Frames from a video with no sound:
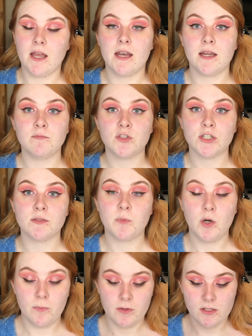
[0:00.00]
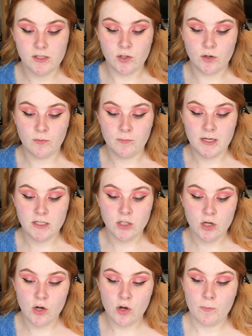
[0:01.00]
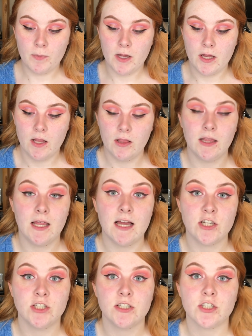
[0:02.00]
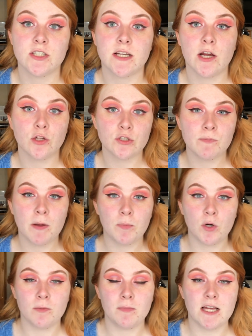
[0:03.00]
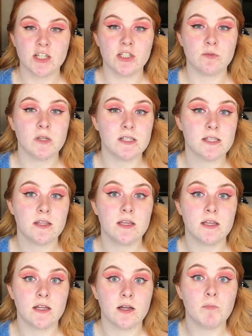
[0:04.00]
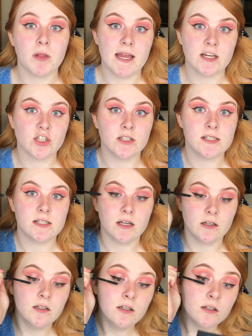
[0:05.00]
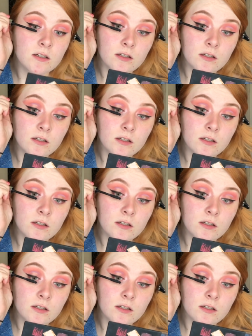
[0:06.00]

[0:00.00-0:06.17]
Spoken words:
and I'm just popping this on my top lashes just now. I'll do my bottom lashes once the complexion's done.